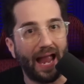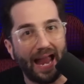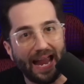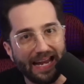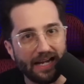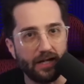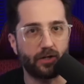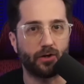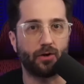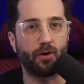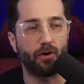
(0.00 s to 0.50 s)

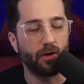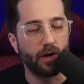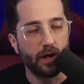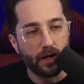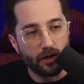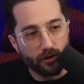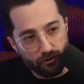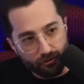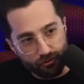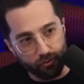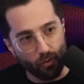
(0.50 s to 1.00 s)
anchor
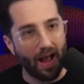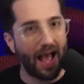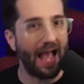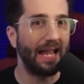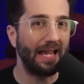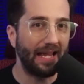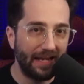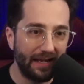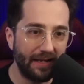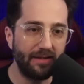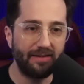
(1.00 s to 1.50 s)

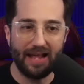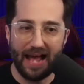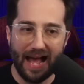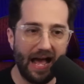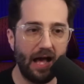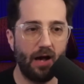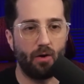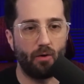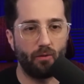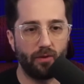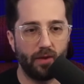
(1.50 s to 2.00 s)
dragging it
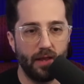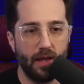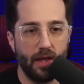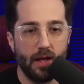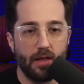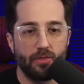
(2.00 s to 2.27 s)
down?